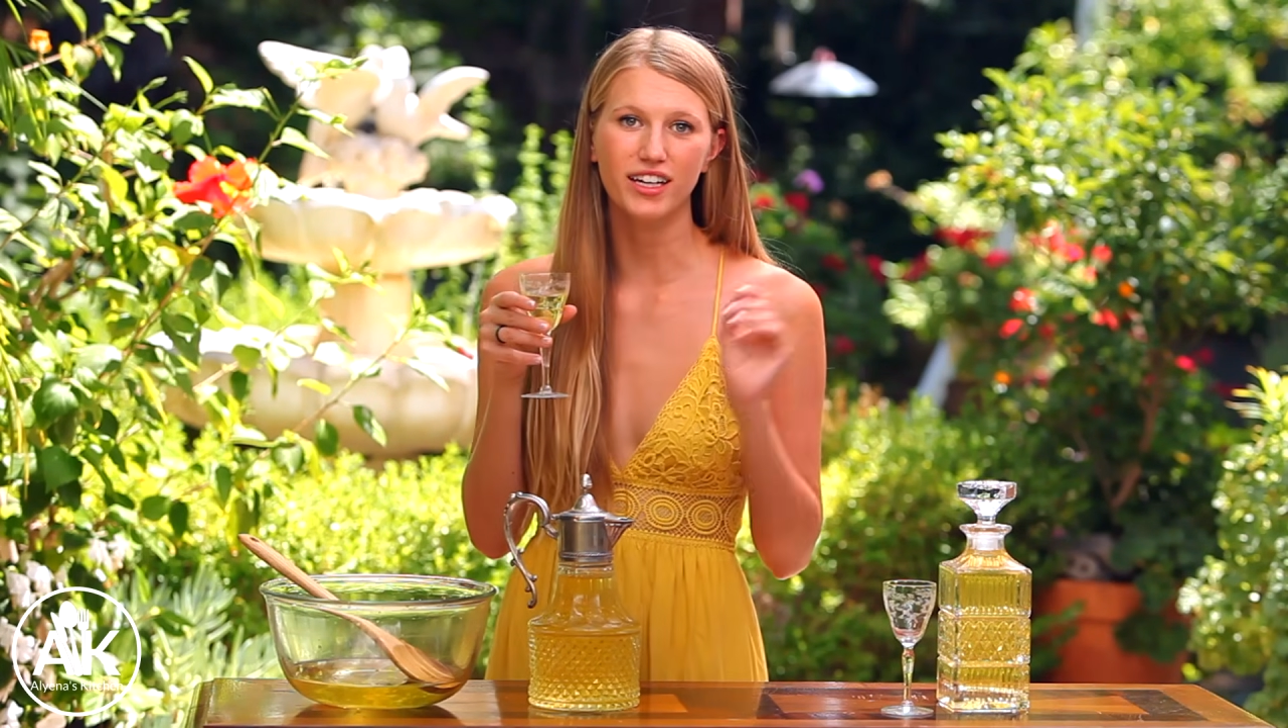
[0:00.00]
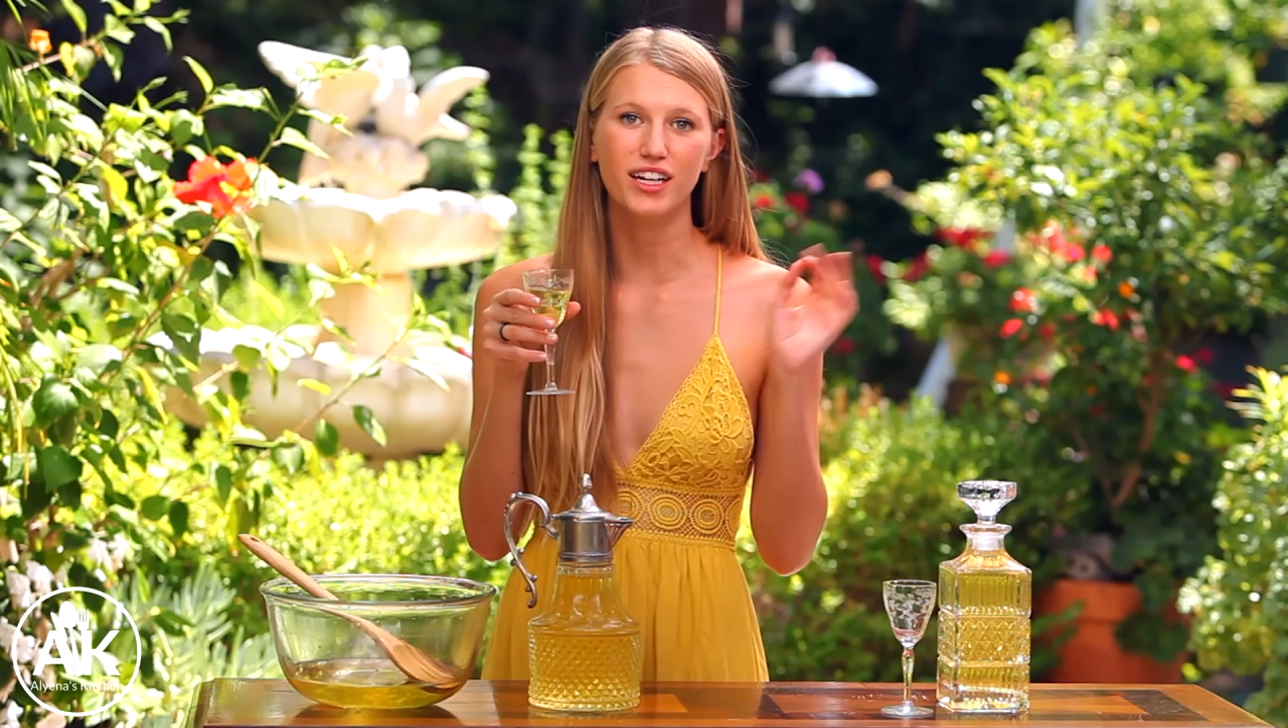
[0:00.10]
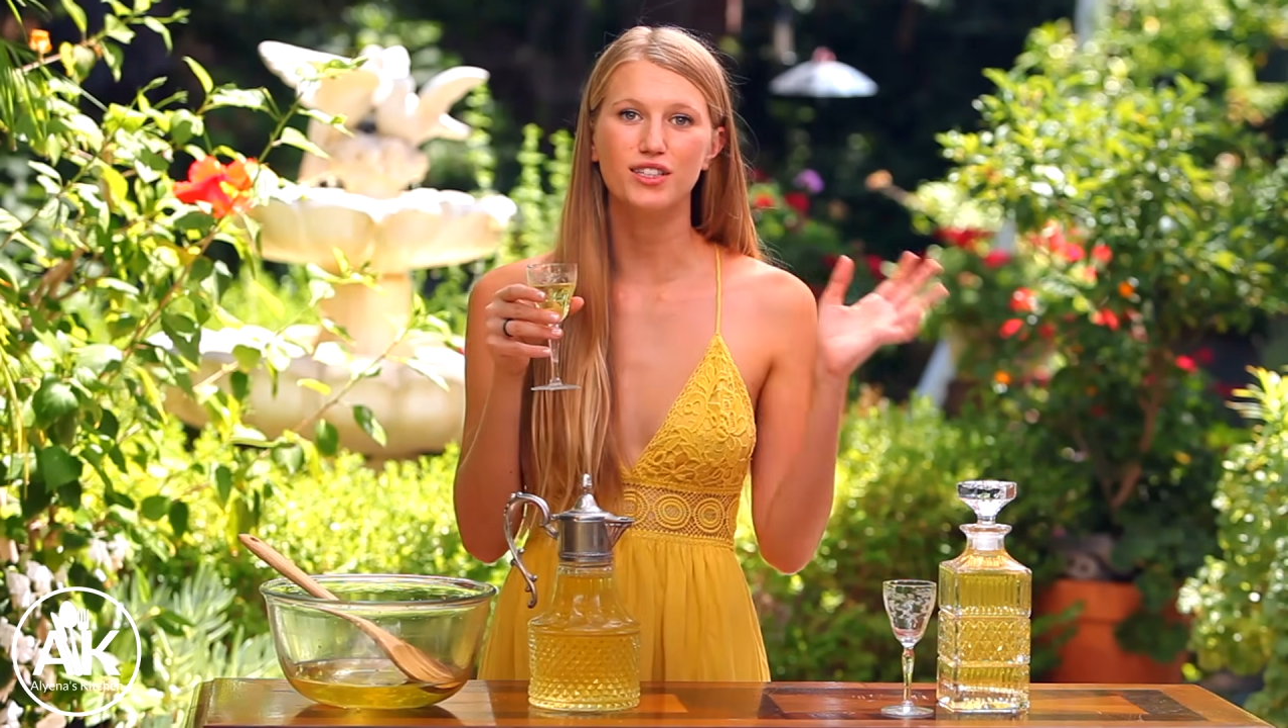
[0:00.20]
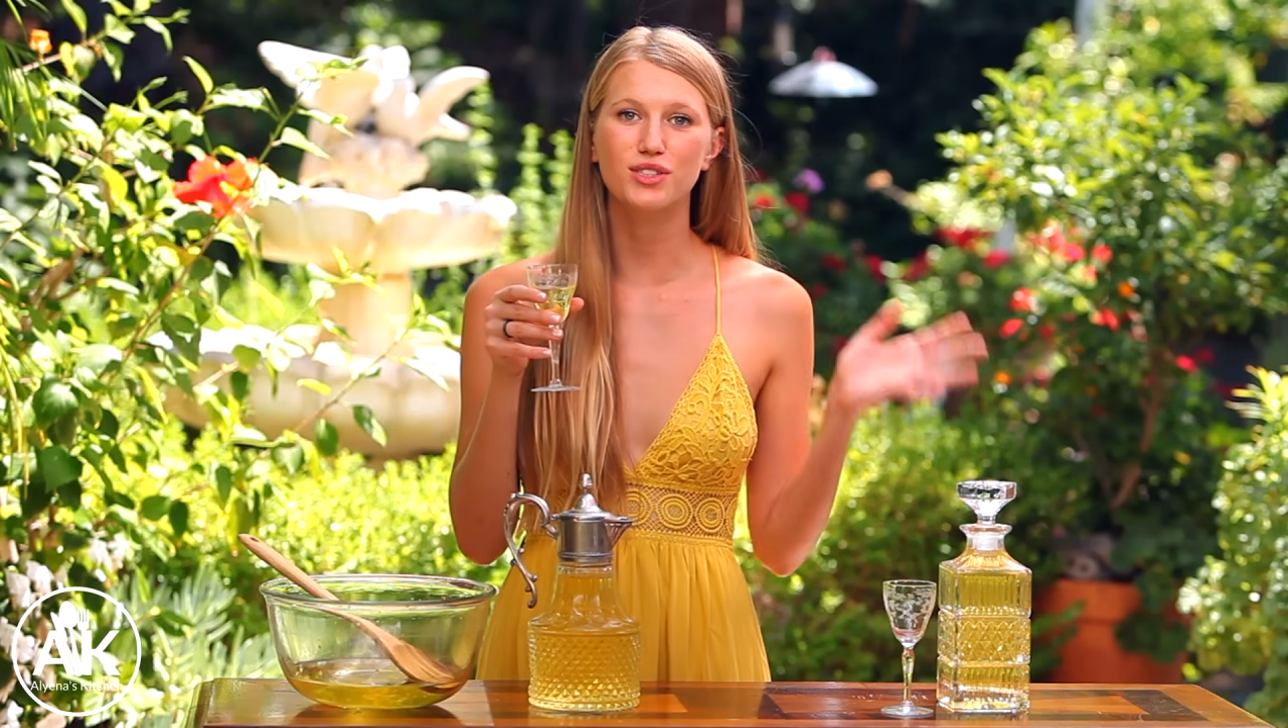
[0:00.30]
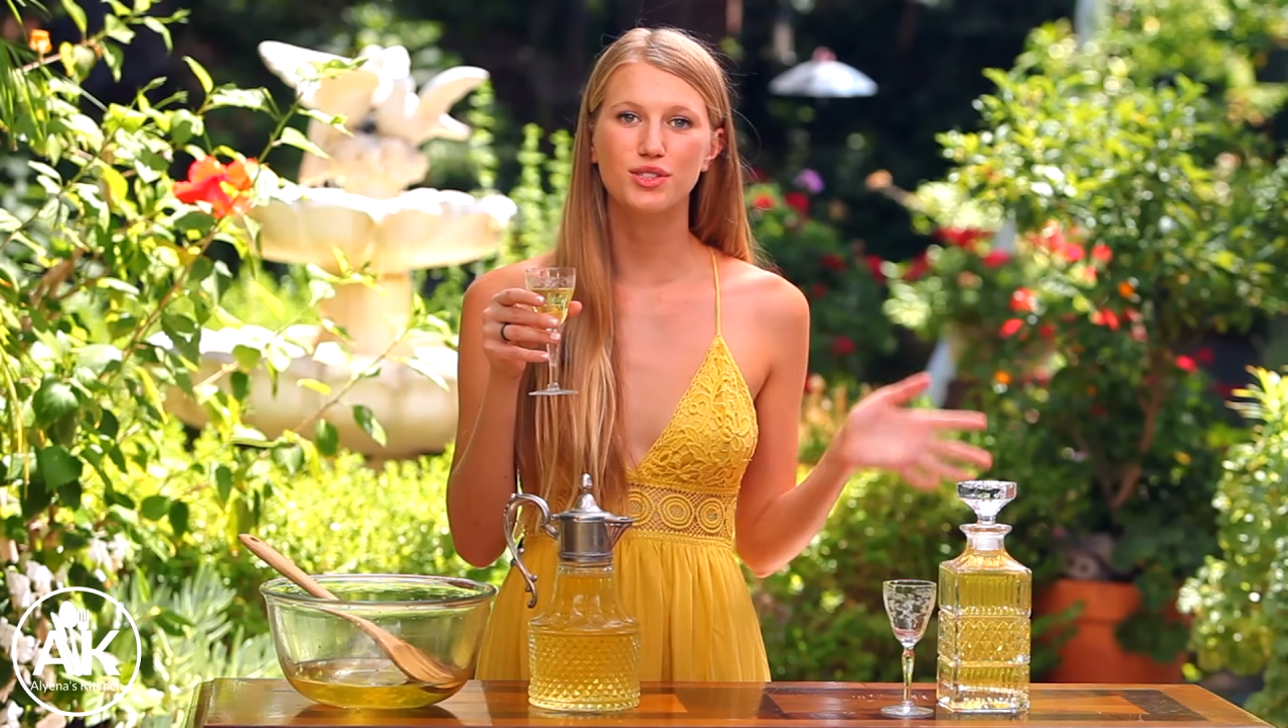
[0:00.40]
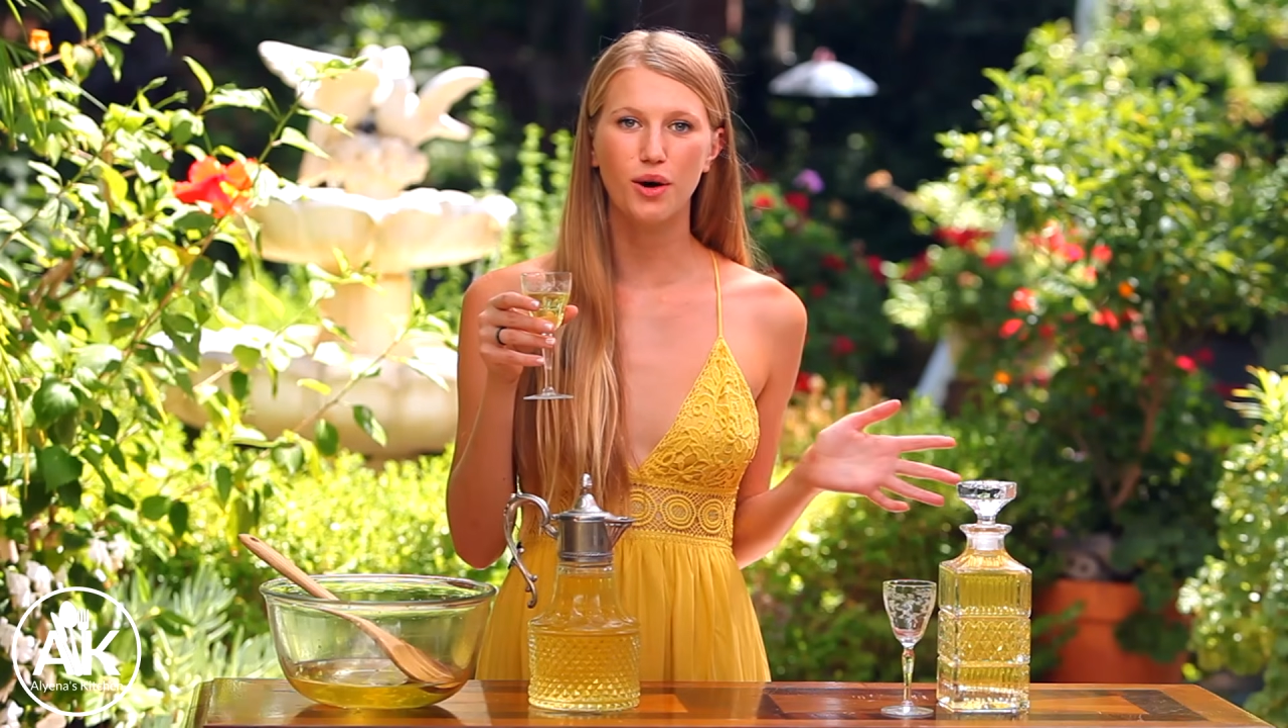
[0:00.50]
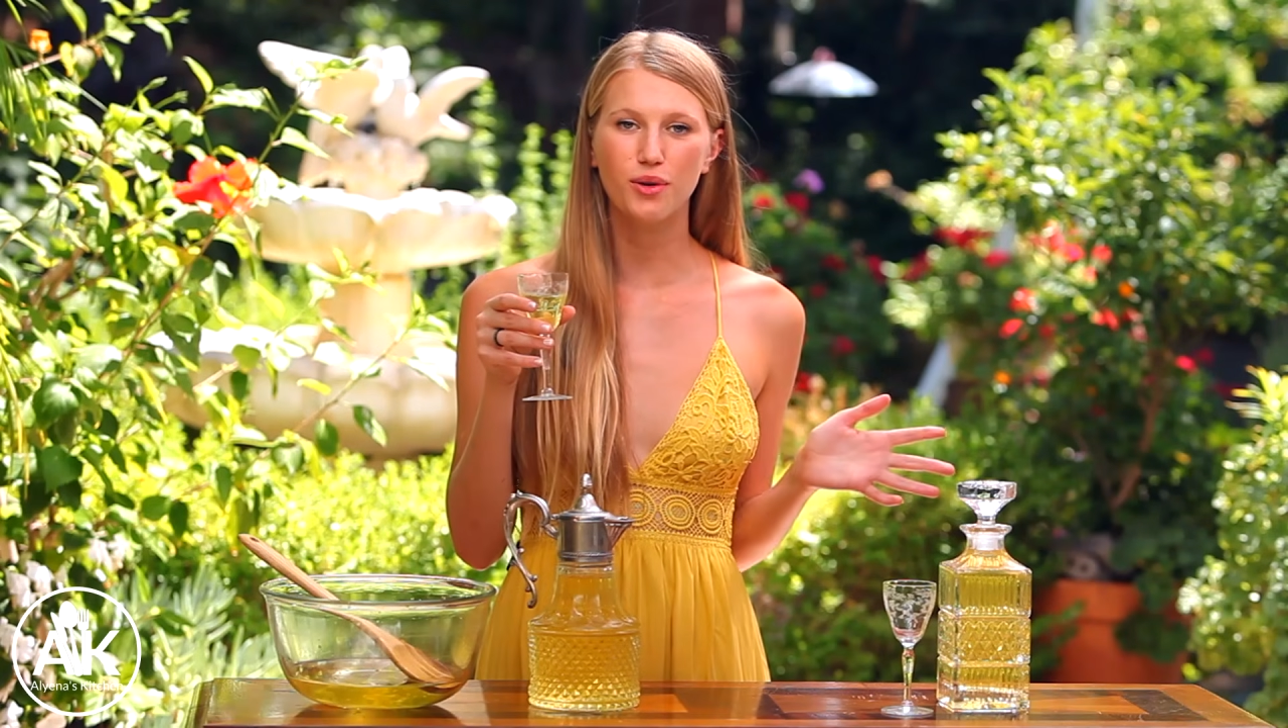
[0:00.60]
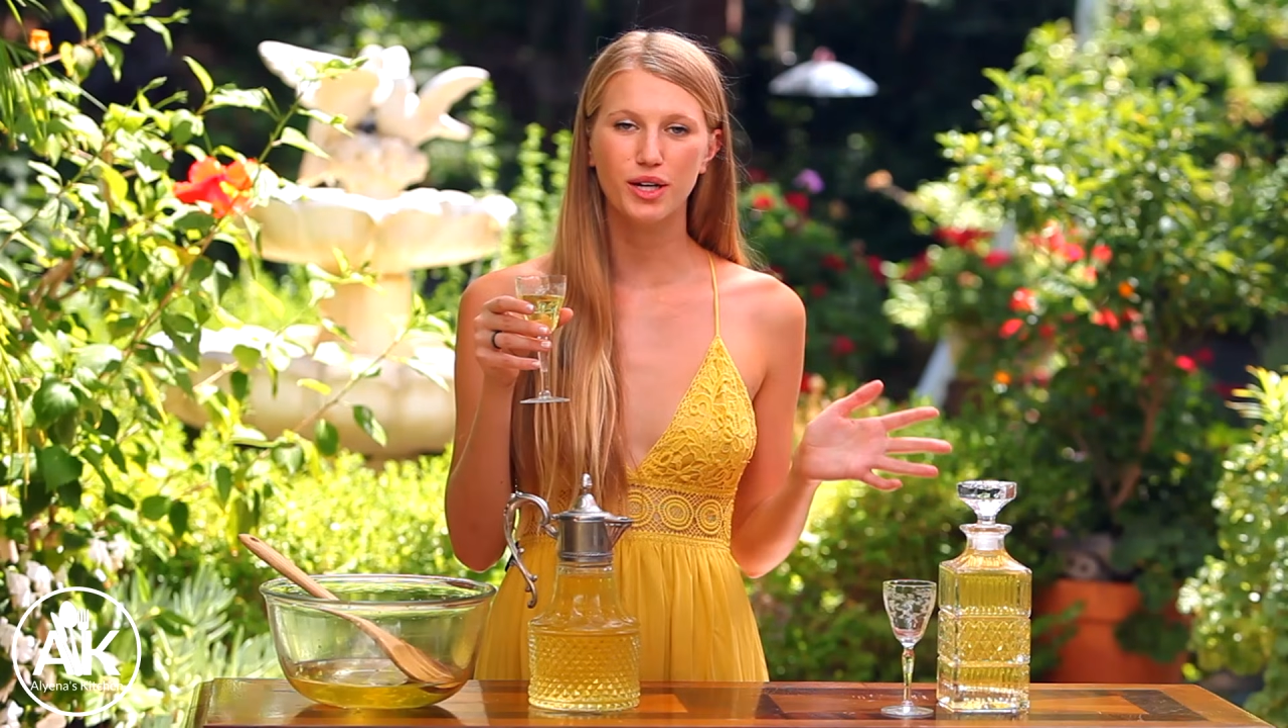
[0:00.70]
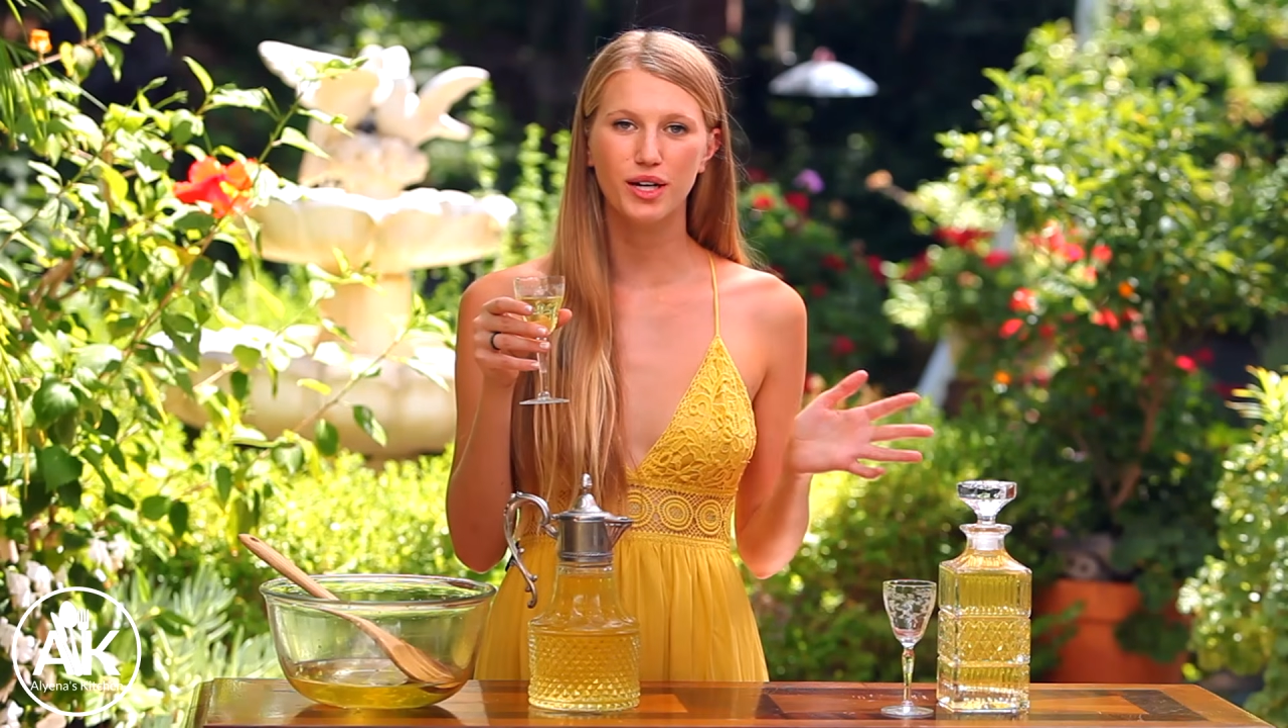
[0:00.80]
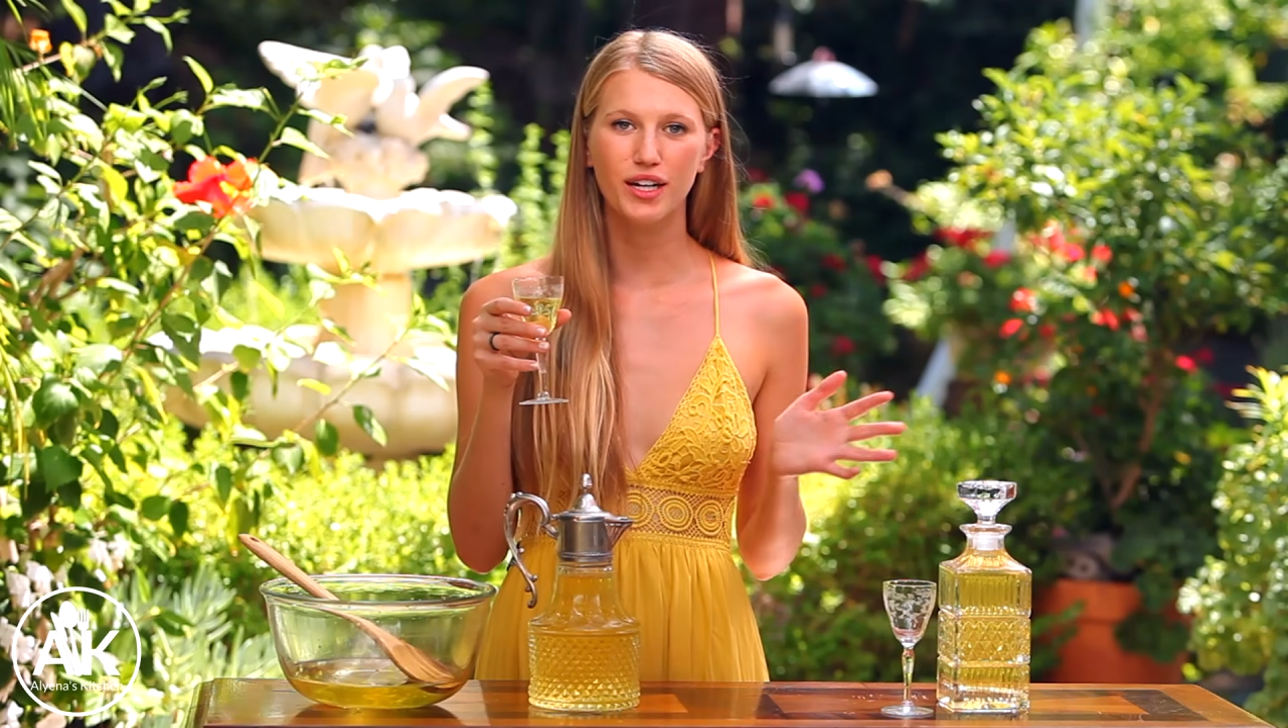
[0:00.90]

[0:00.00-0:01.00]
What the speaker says: It is so good,